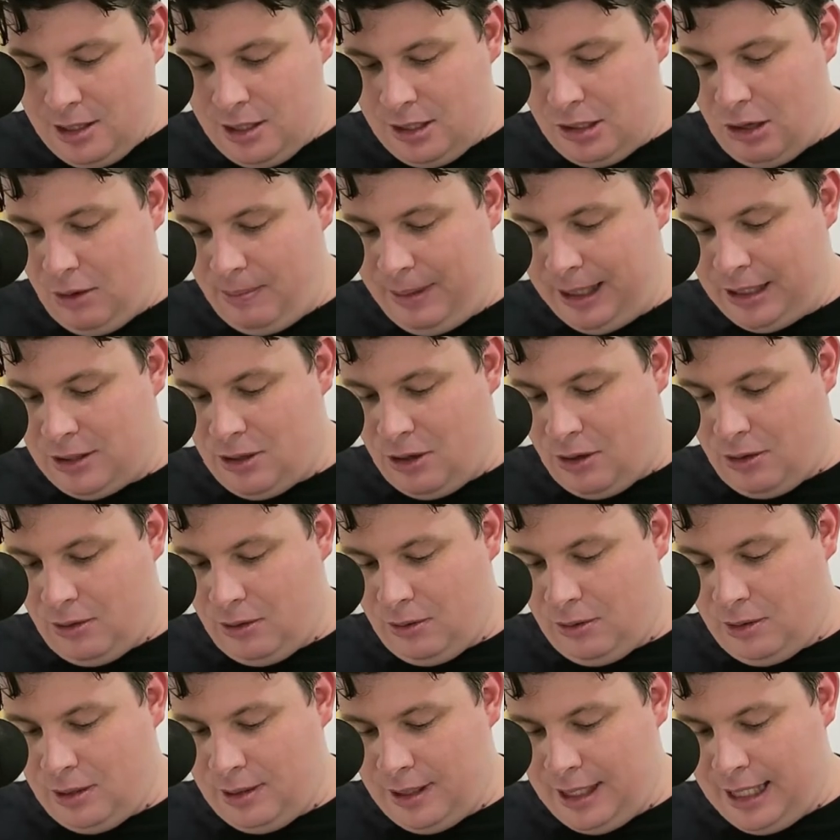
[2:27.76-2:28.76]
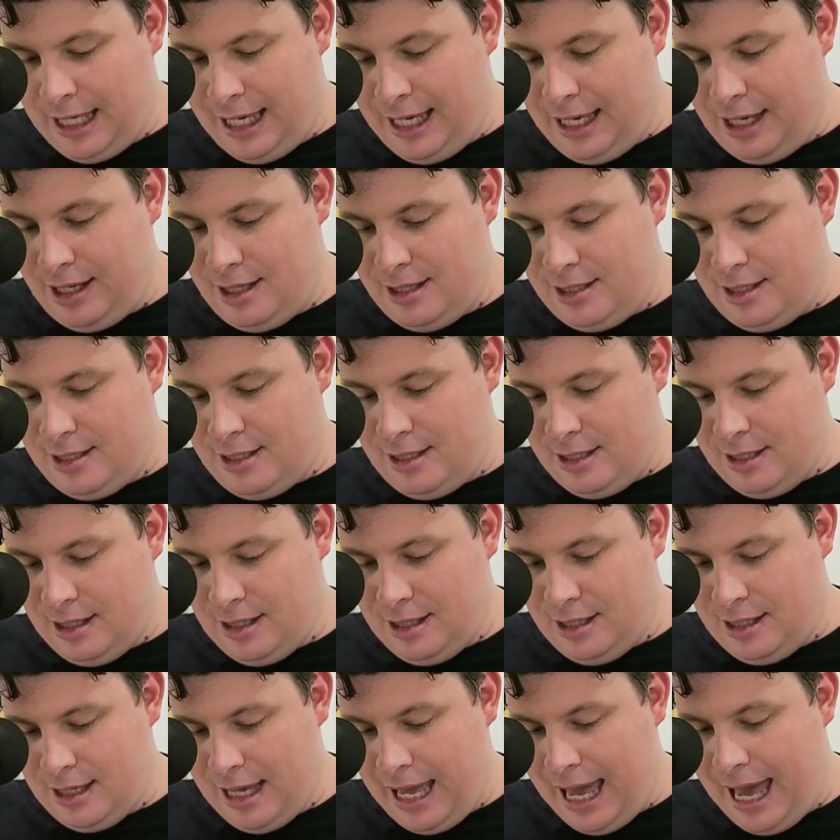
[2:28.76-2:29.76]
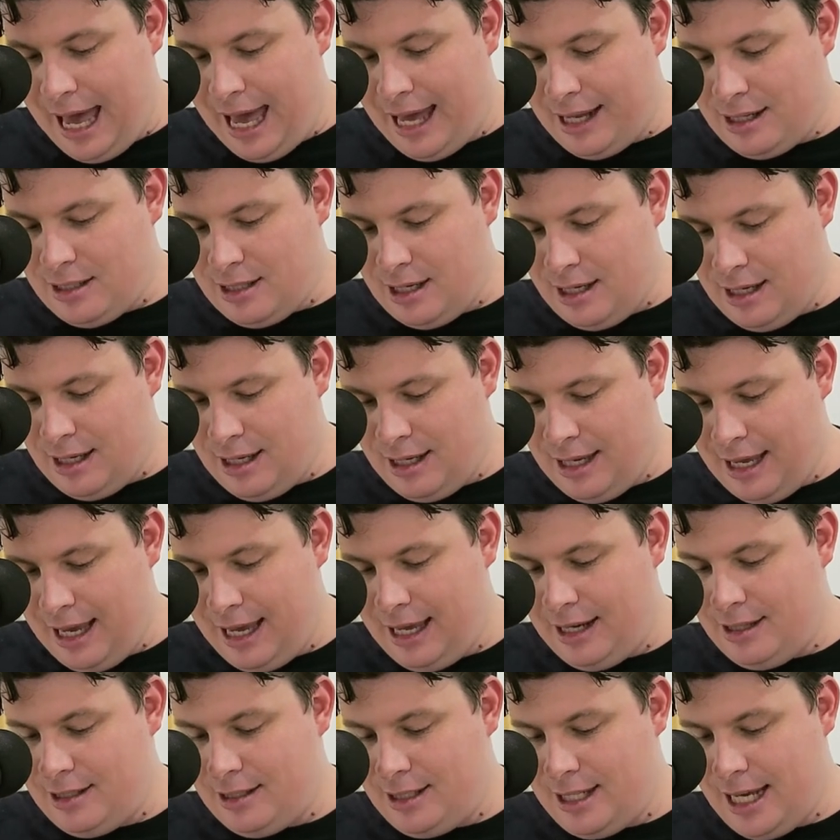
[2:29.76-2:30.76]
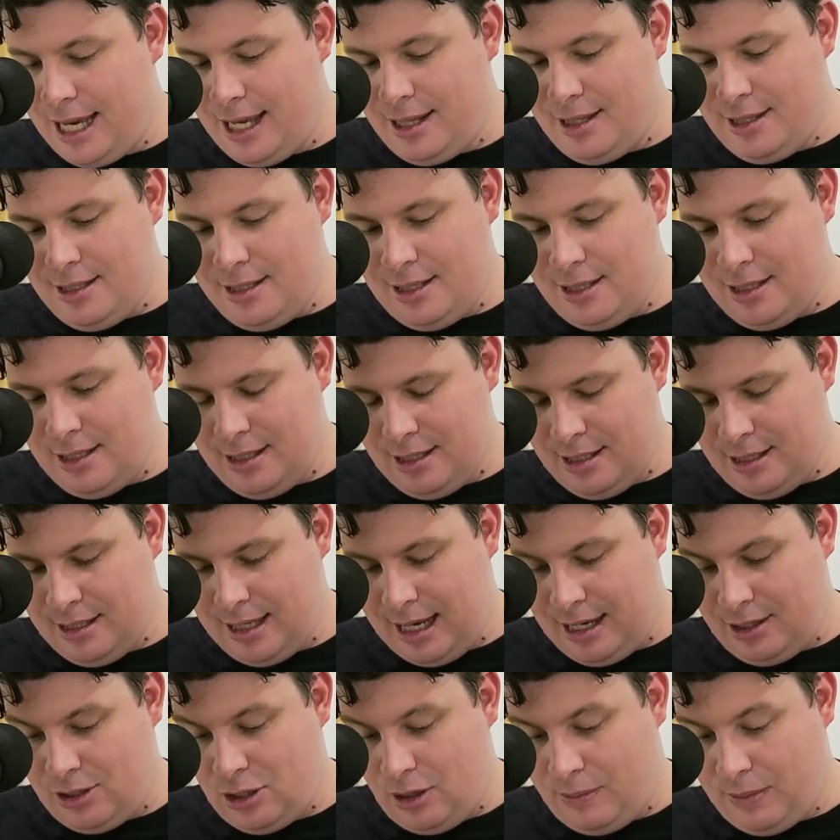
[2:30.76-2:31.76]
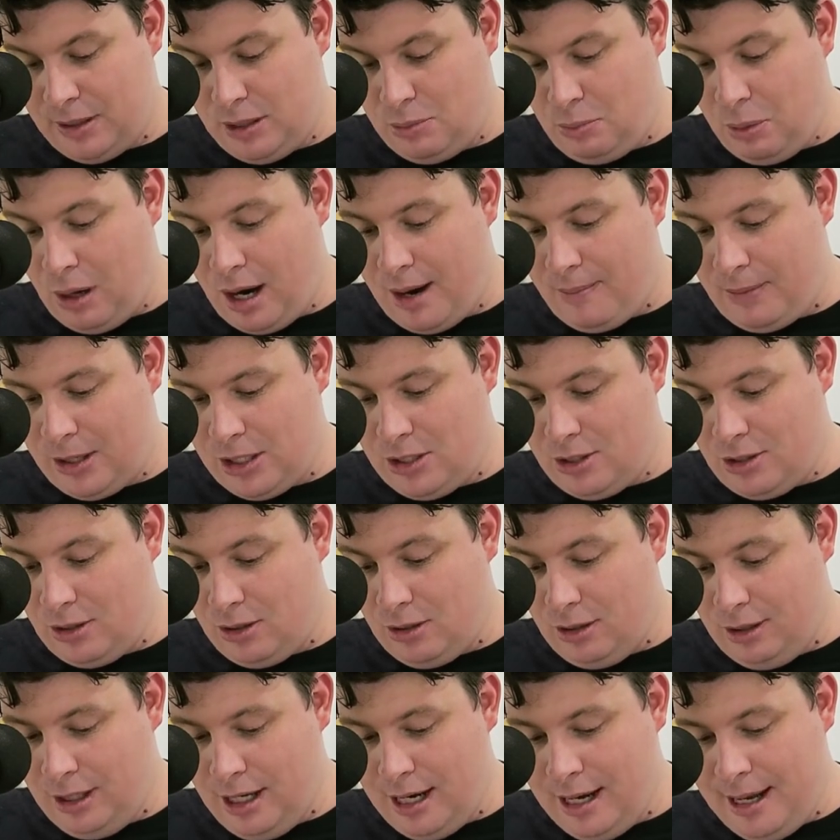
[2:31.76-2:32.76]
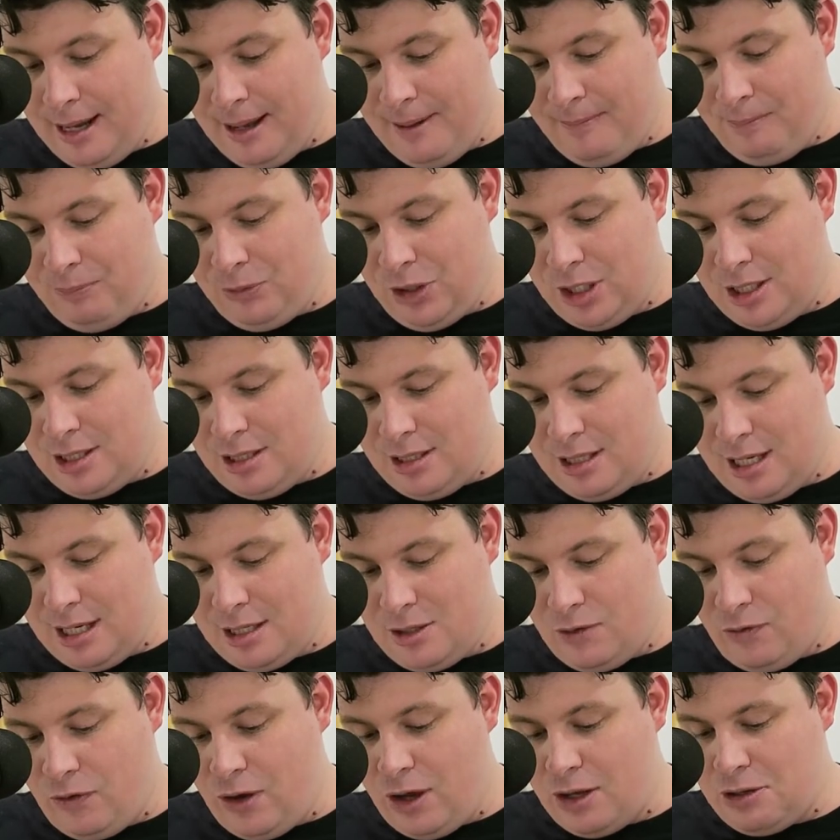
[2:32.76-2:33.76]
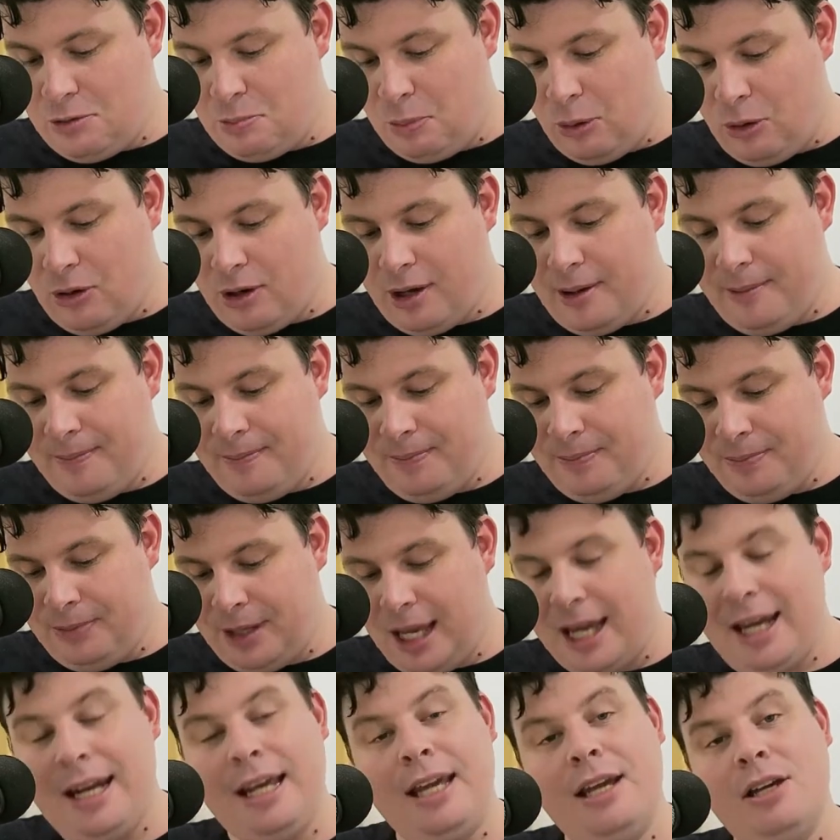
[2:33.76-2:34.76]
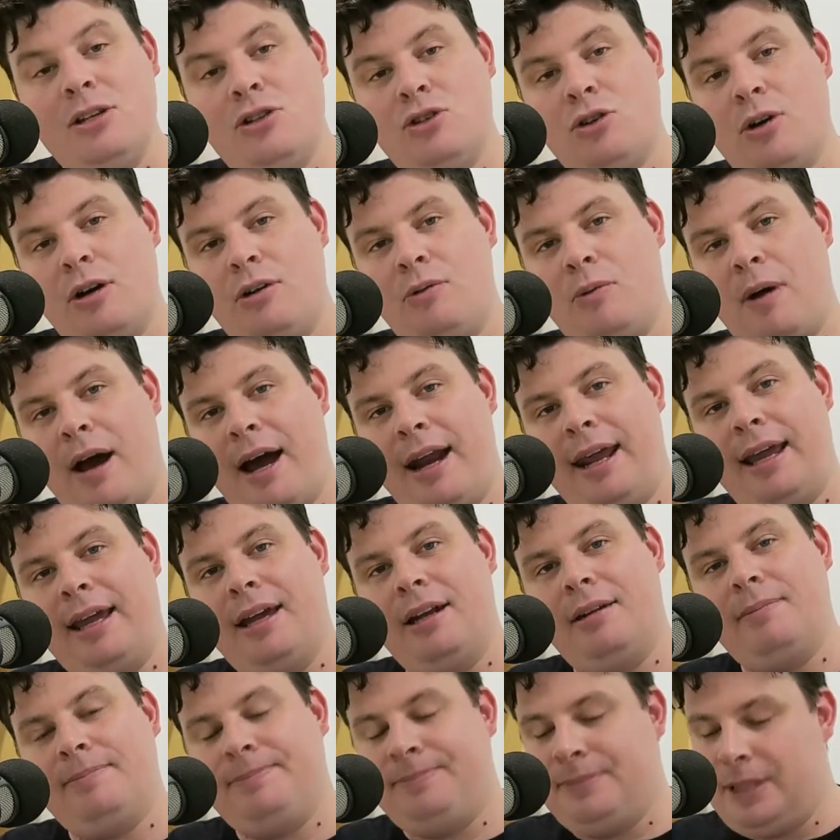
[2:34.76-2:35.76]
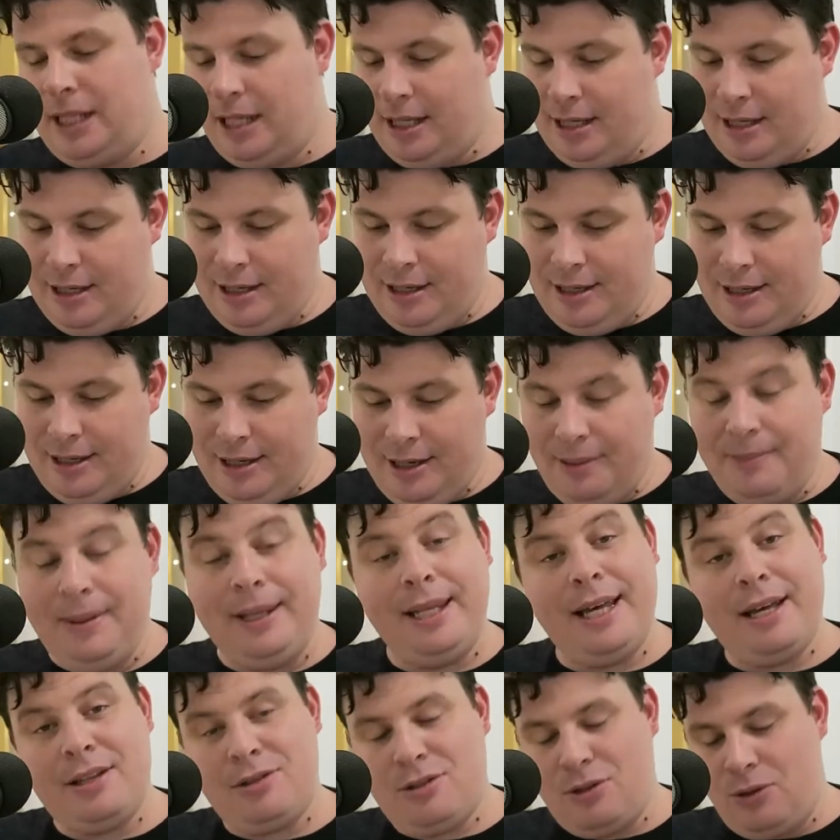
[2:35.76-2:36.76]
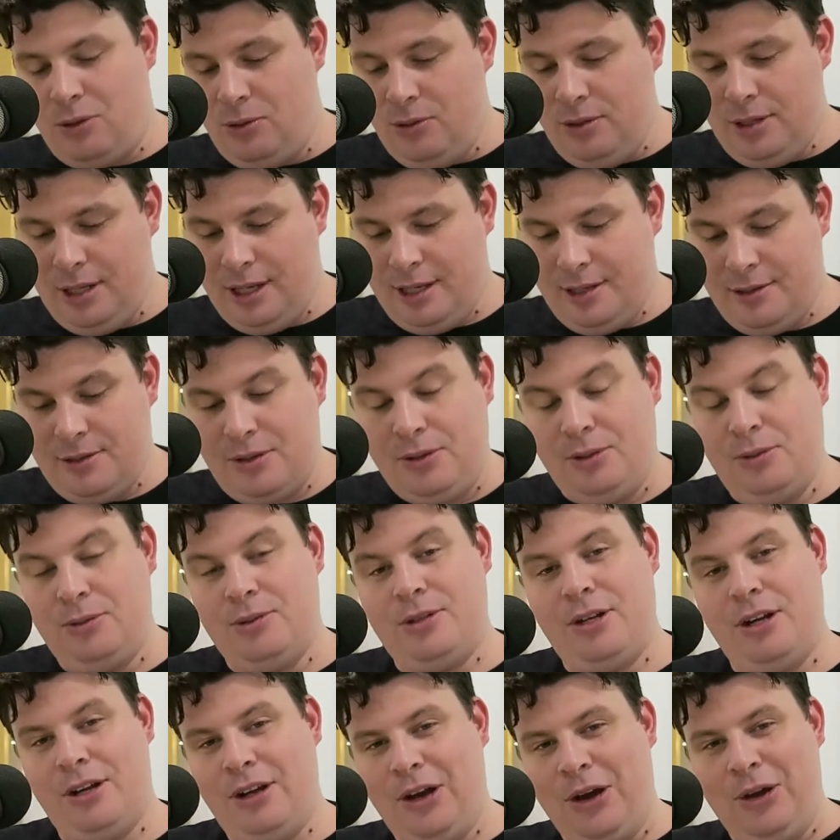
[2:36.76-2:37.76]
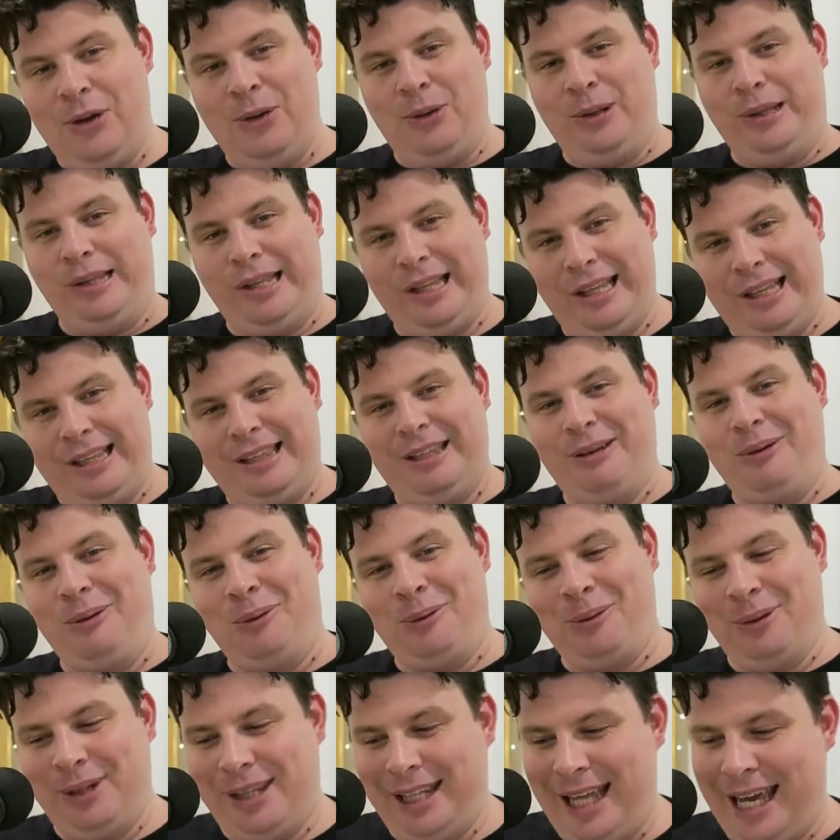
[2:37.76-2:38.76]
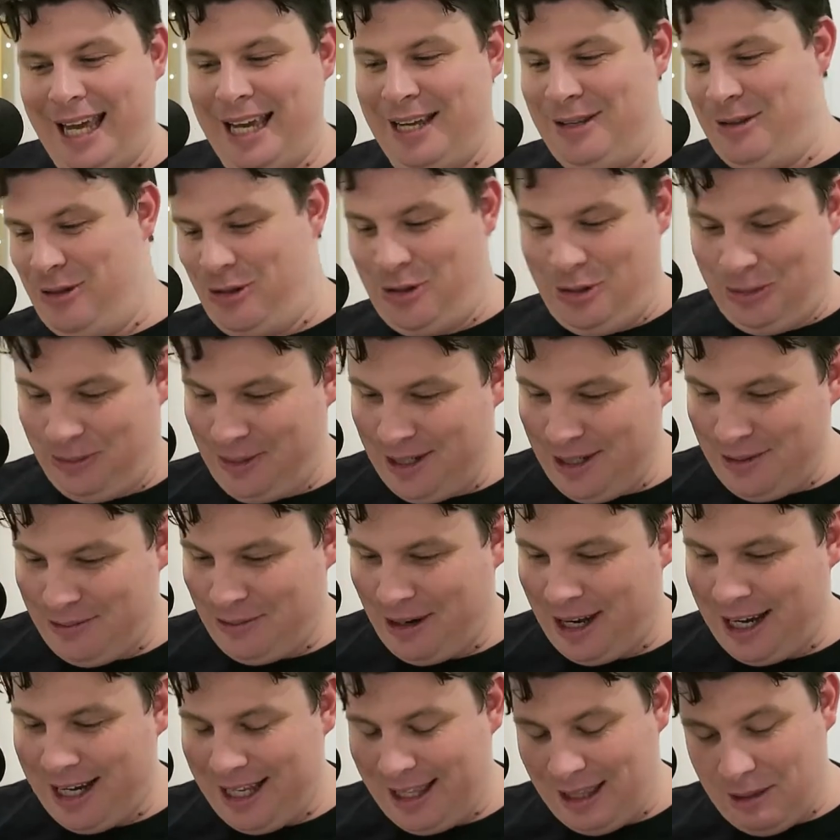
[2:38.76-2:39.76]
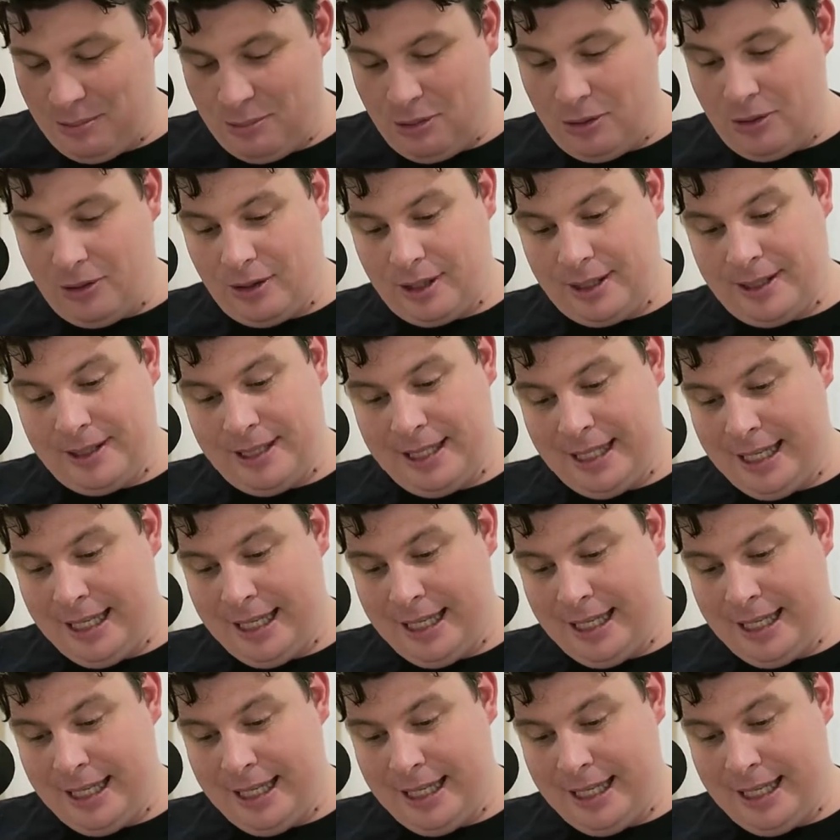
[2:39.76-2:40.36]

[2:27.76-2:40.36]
Scott McDonald is at and attends St. Thomas Primary School. This is his first book, and he enjoyed writing it. I mean, that's good. It's good to know that the author enjoyed writing the book.